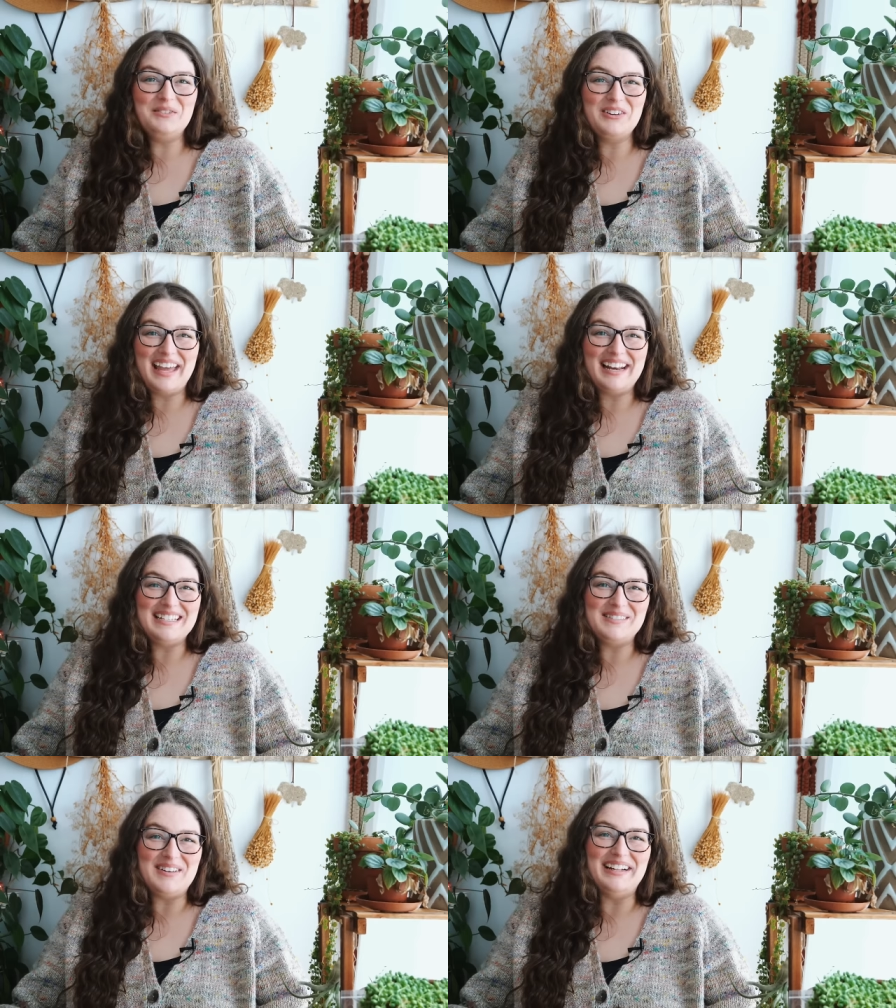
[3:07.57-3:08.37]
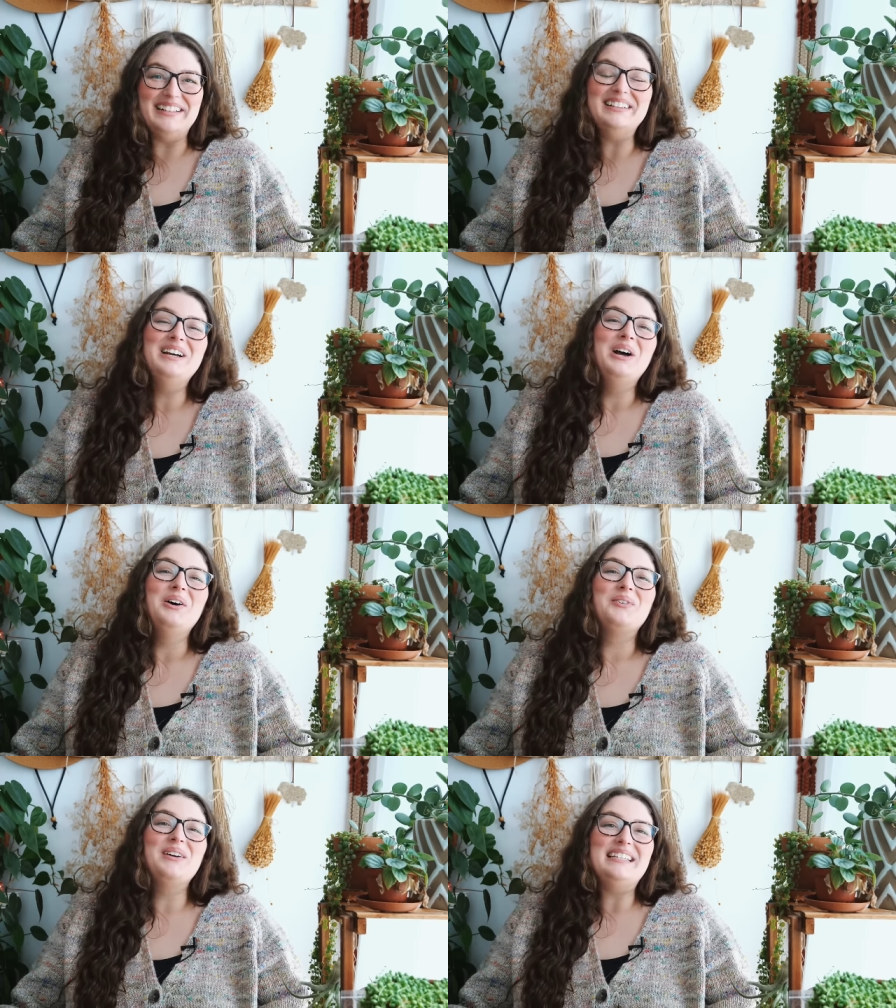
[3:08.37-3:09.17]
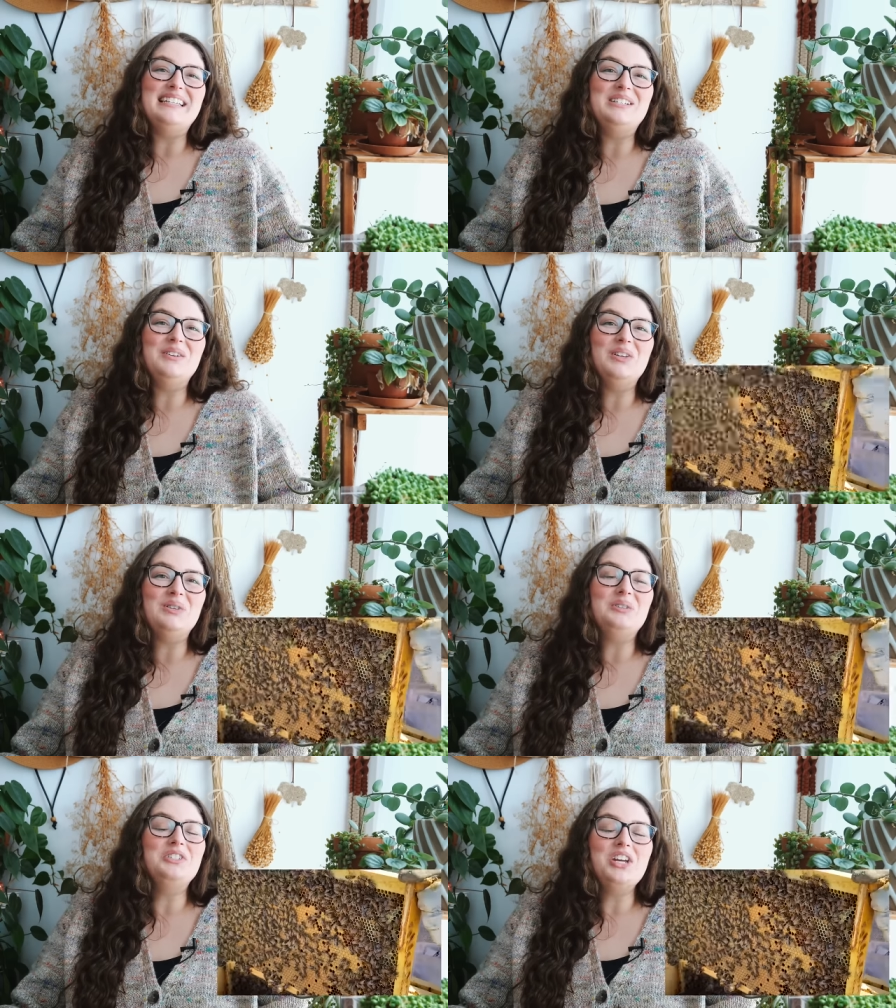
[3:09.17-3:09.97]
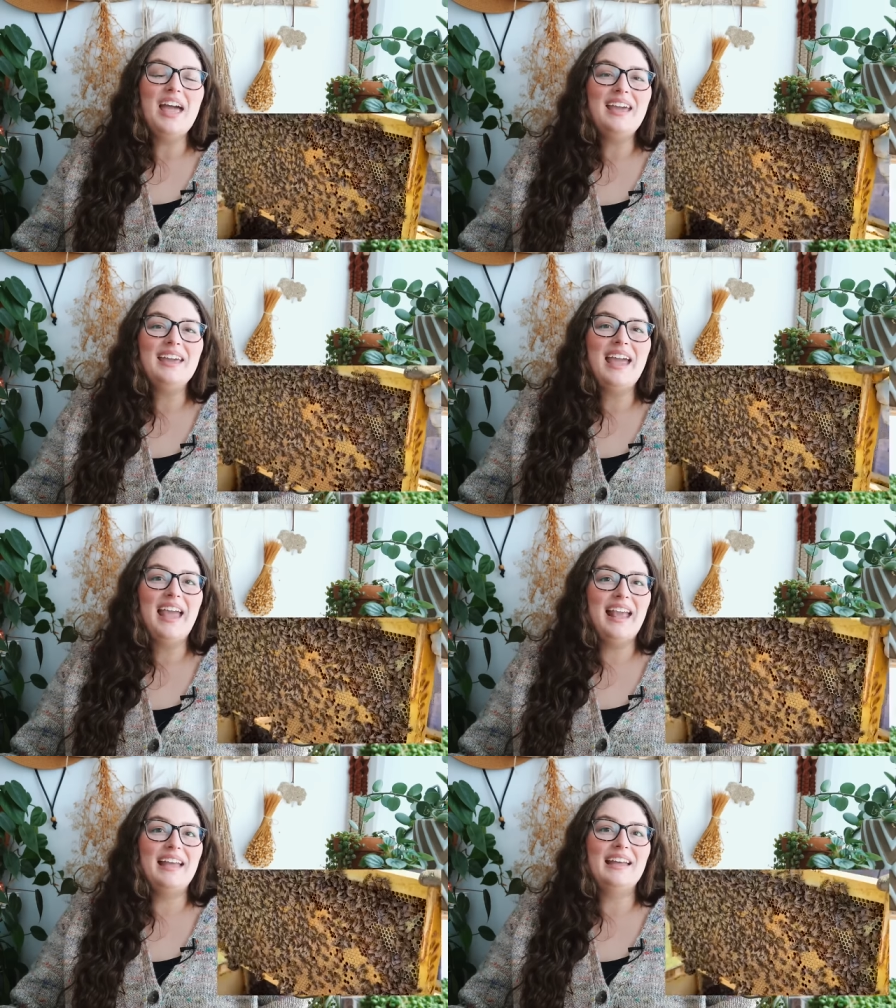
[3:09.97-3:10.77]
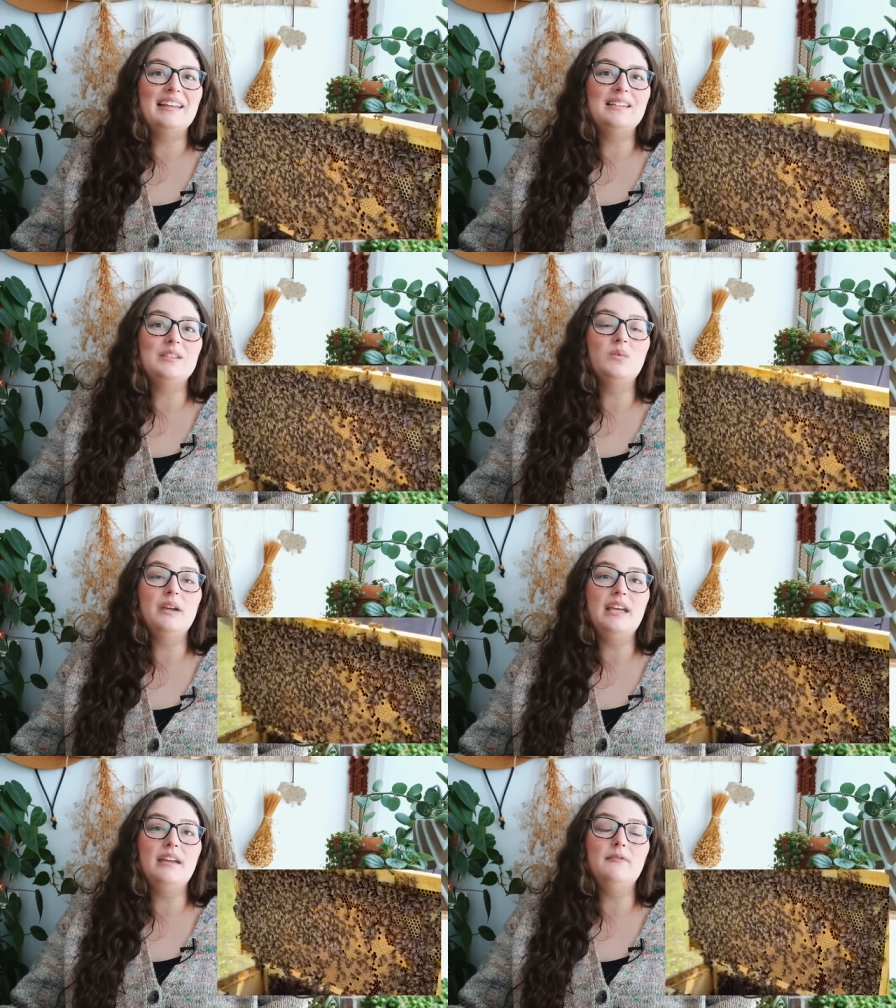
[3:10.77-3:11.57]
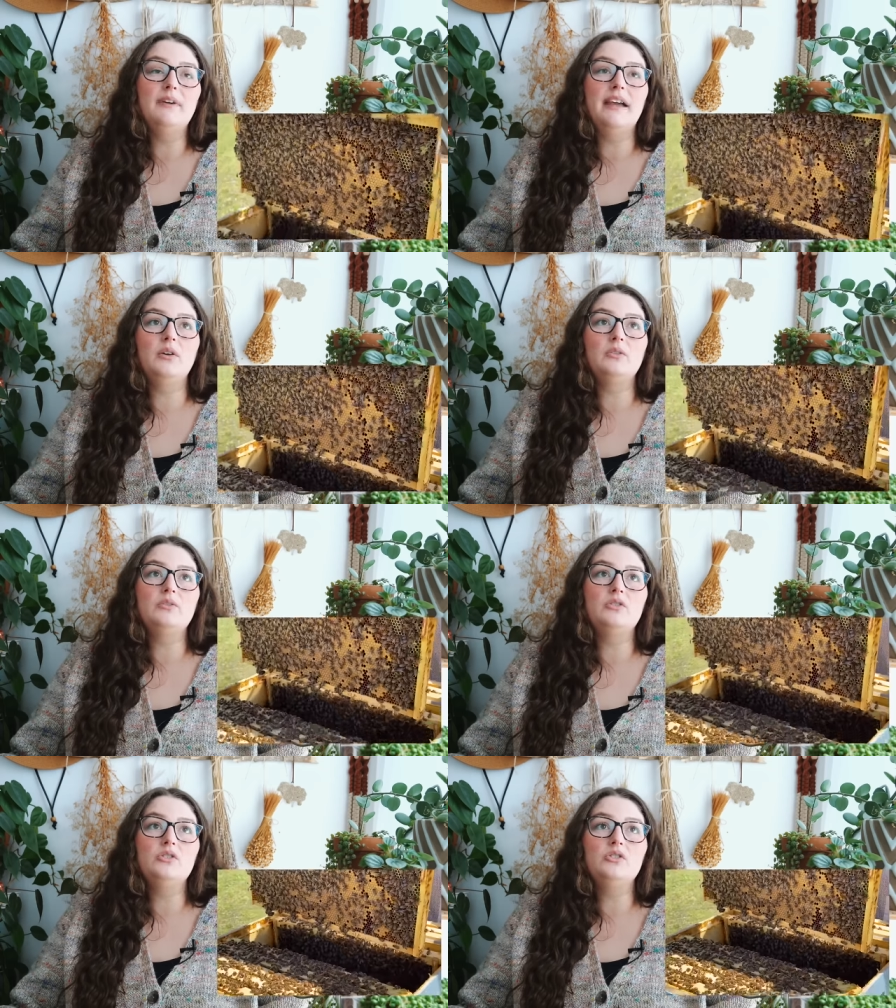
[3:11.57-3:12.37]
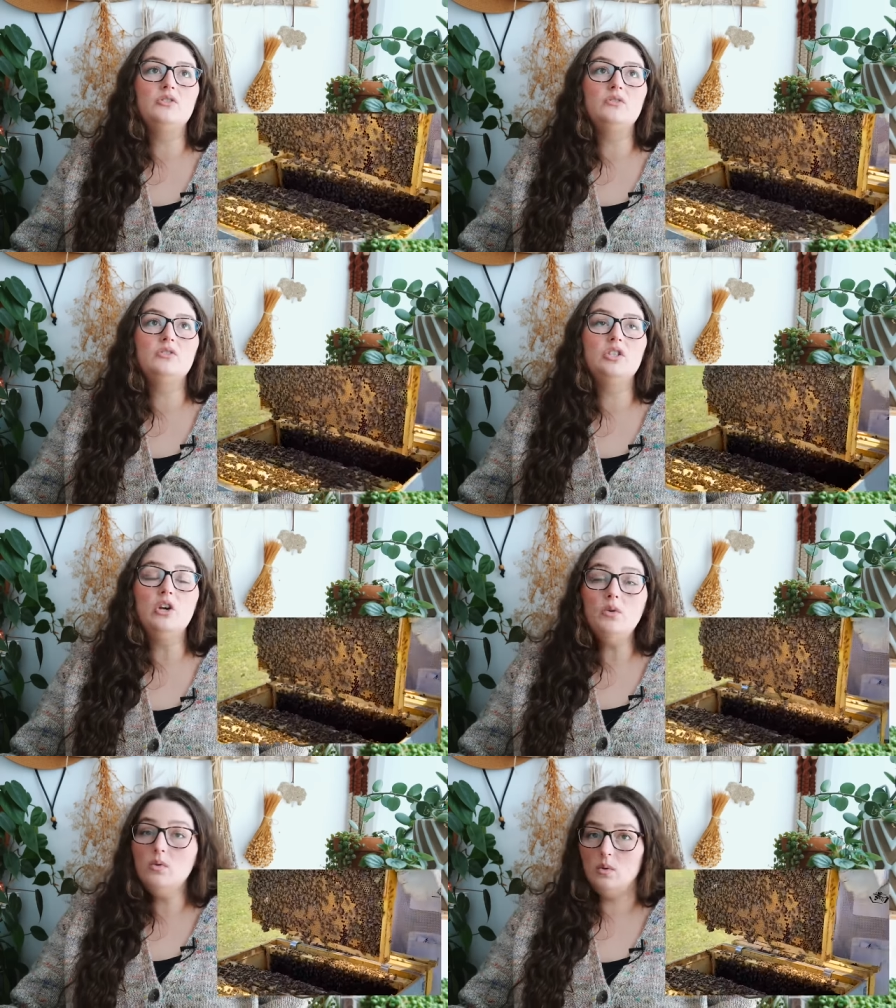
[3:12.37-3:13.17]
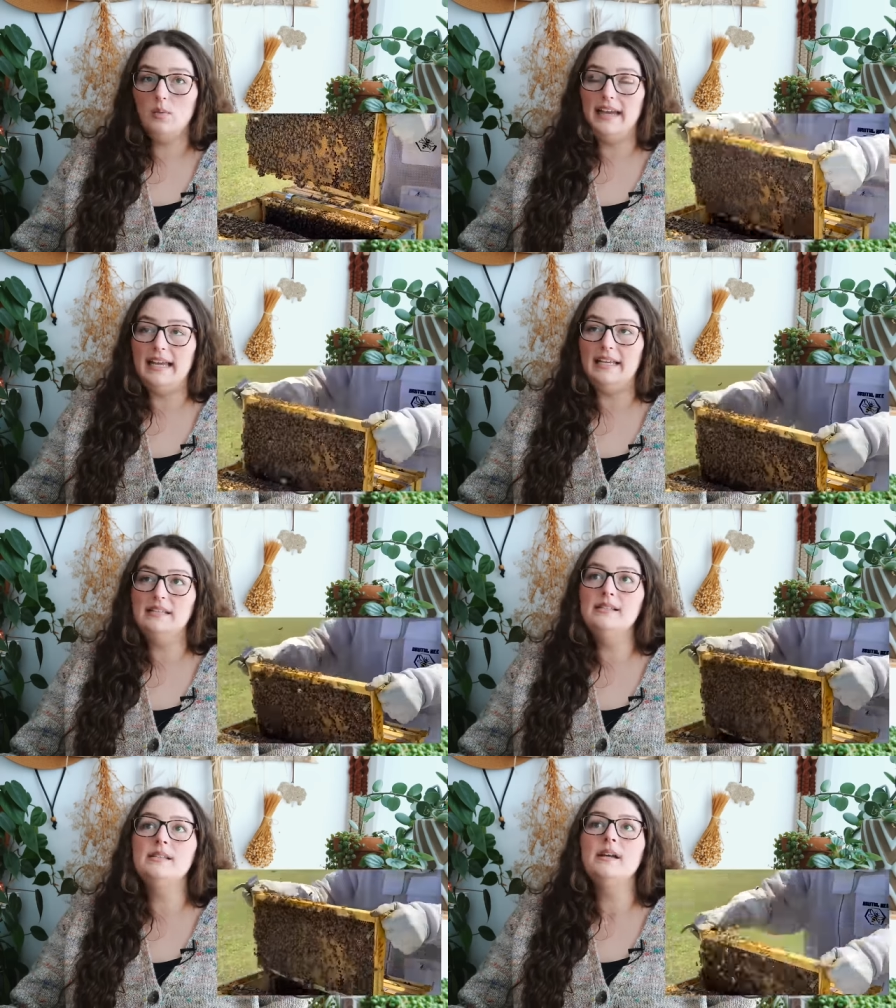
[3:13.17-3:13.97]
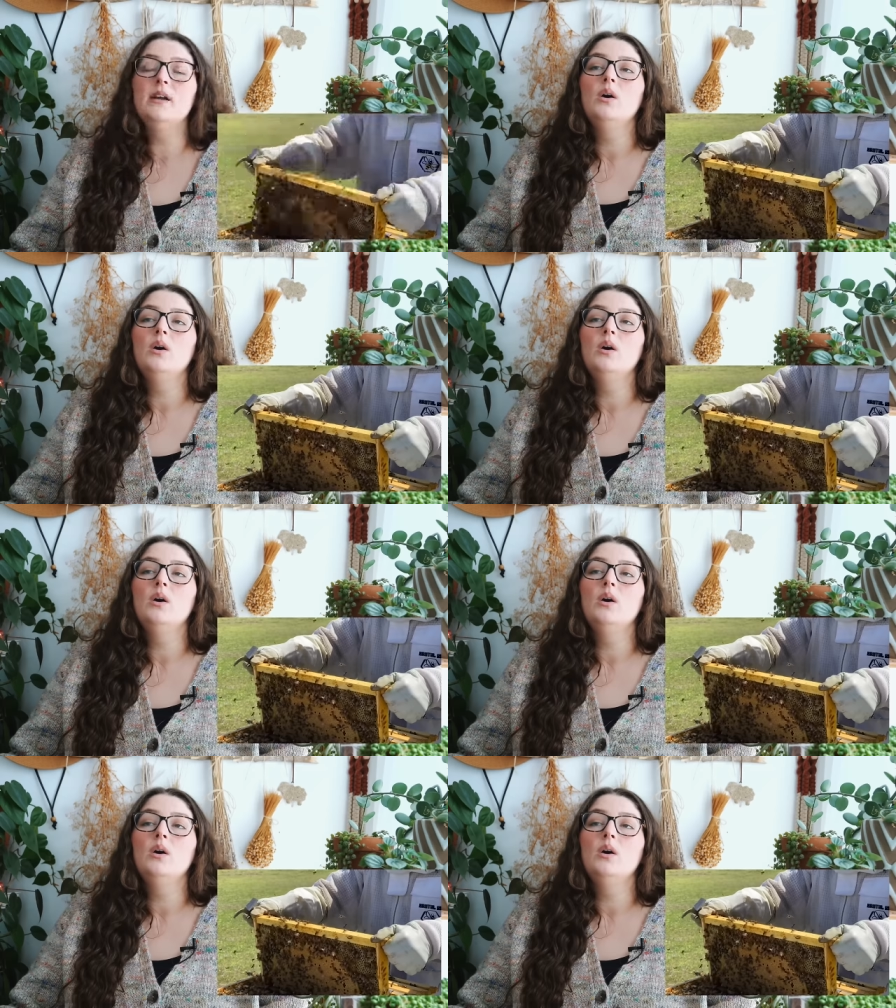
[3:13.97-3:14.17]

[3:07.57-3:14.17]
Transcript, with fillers: for that as well. We did do a little check, and we found two queens.